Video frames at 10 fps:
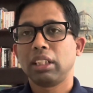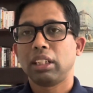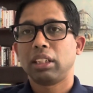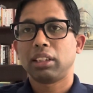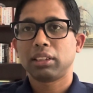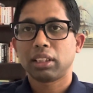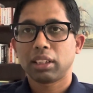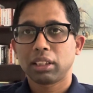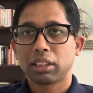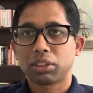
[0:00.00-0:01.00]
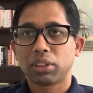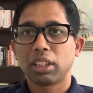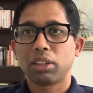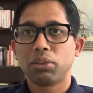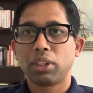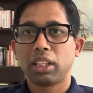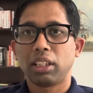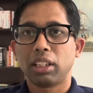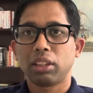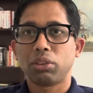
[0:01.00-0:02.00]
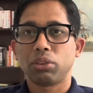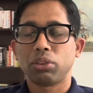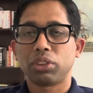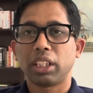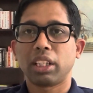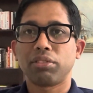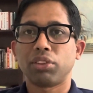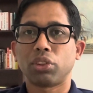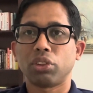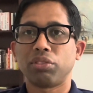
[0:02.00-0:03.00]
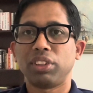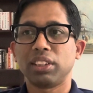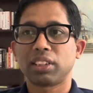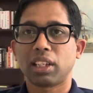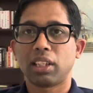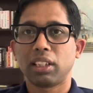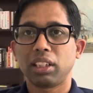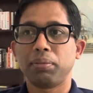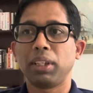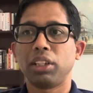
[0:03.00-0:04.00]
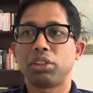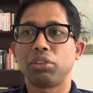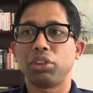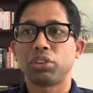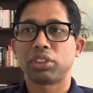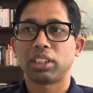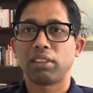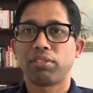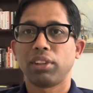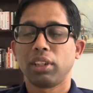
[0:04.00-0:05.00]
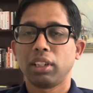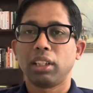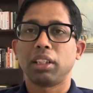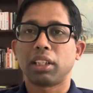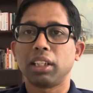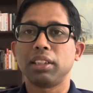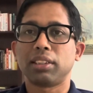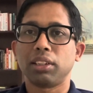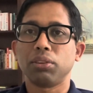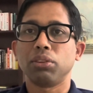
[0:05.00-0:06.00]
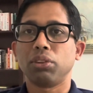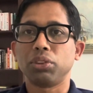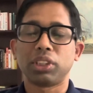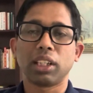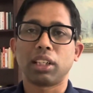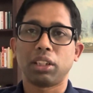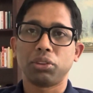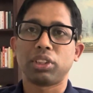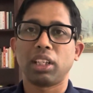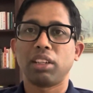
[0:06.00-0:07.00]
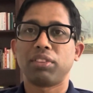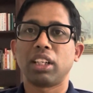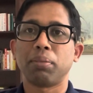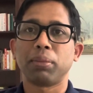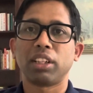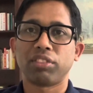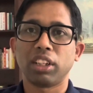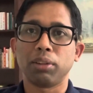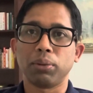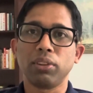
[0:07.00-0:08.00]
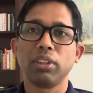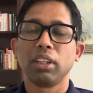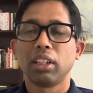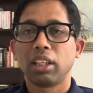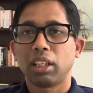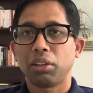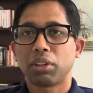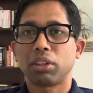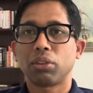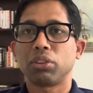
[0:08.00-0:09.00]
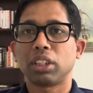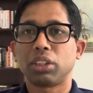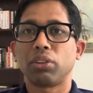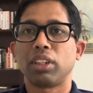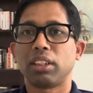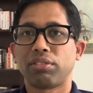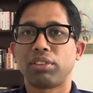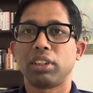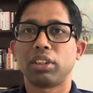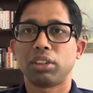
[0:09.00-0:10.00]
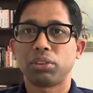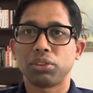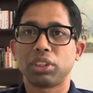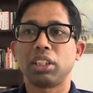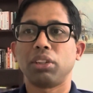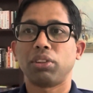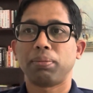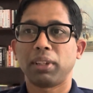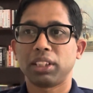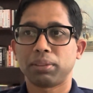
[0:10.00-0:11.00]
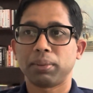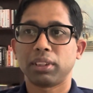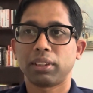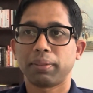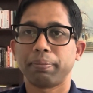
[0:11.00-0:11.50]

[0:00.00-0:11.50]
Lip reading: It is actually a good idea to take a photo of this card and email it to yourself. In case you lose the card, you still have the number available and you can contact your health fund to send you a replacement.